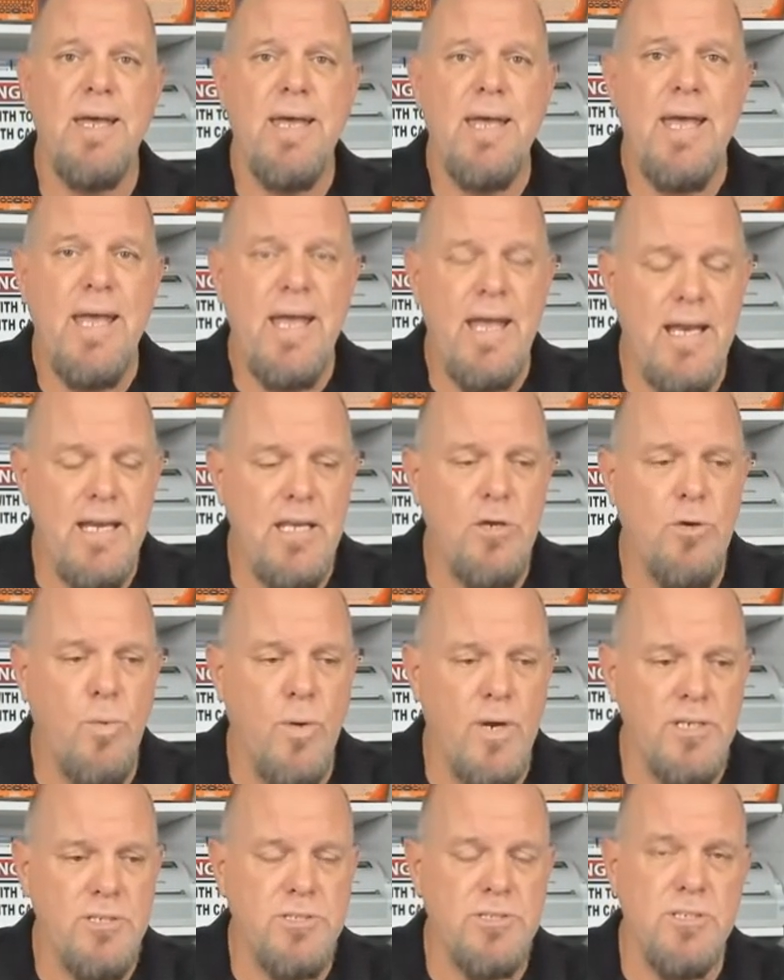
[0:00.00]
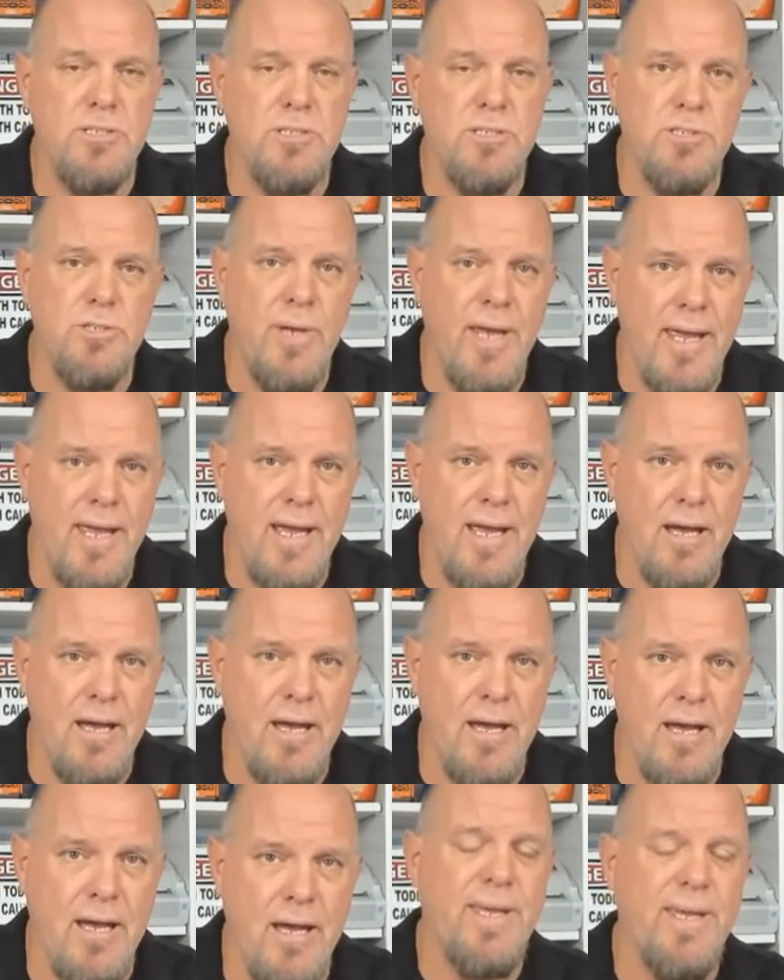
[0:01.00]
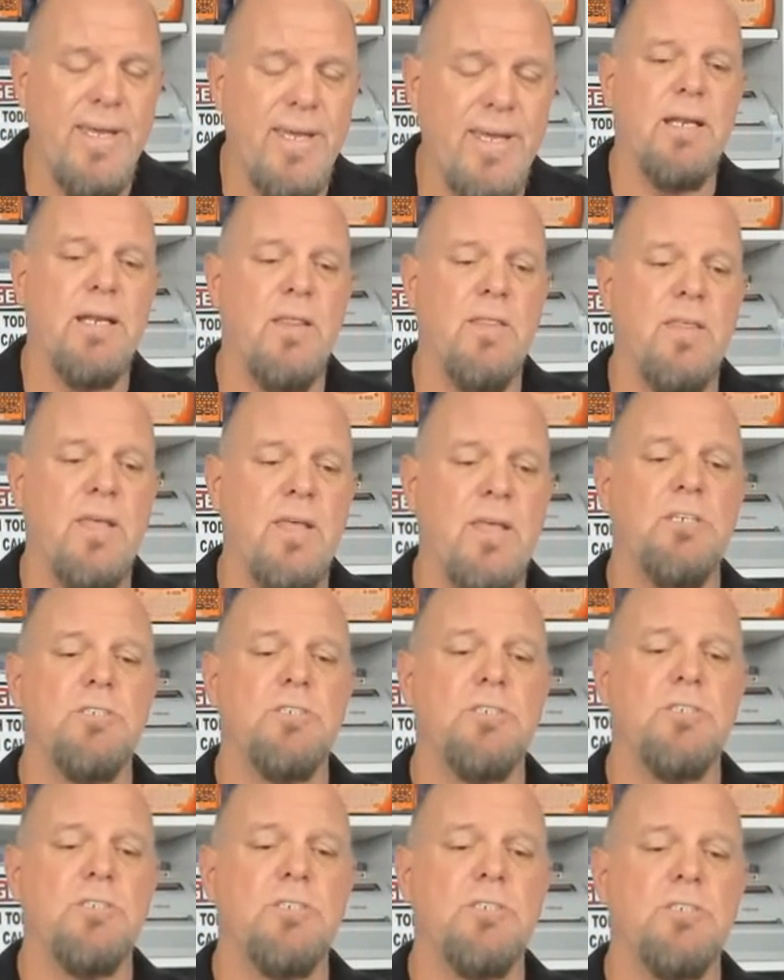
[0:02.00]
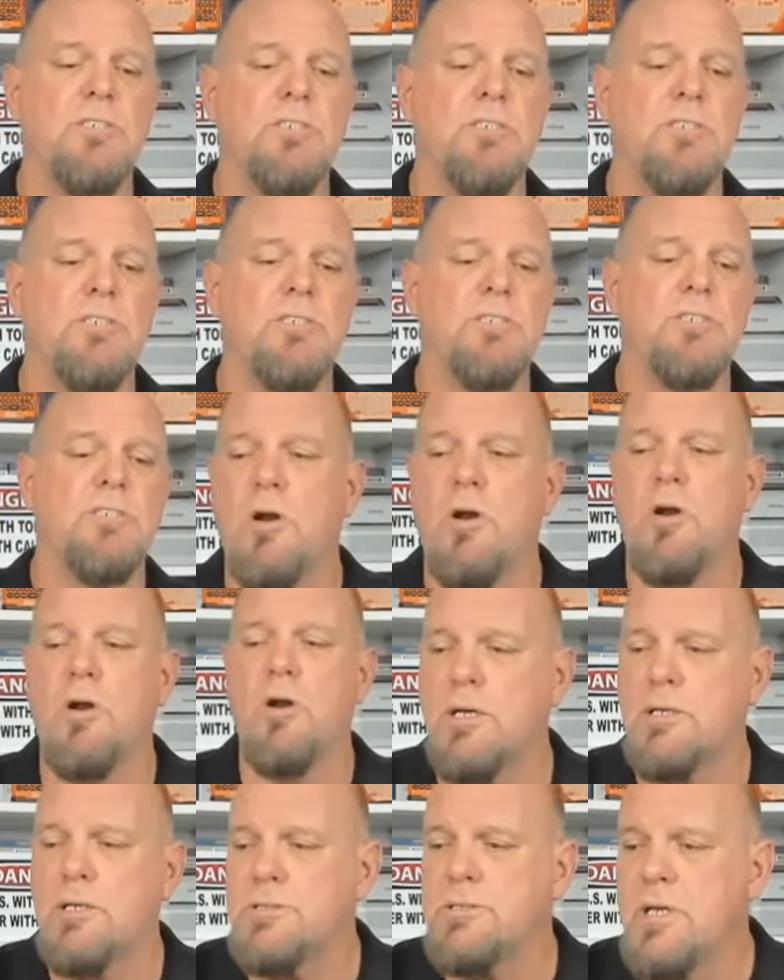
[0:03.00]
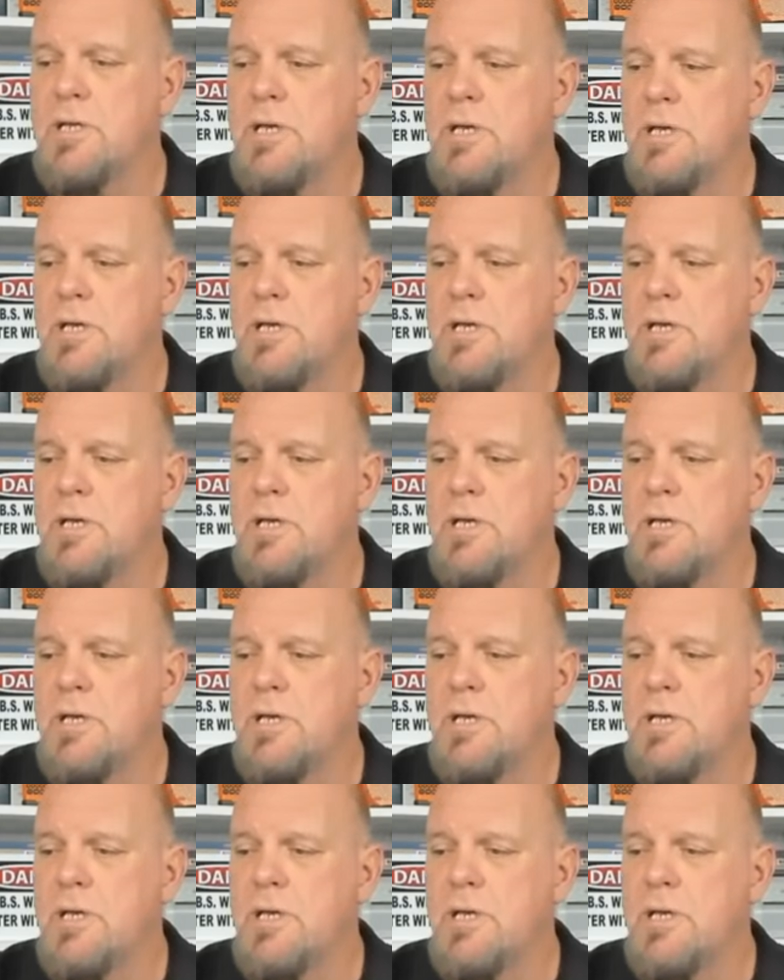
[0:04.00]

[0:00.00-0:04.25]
any questions you have. Now, again, these are new products.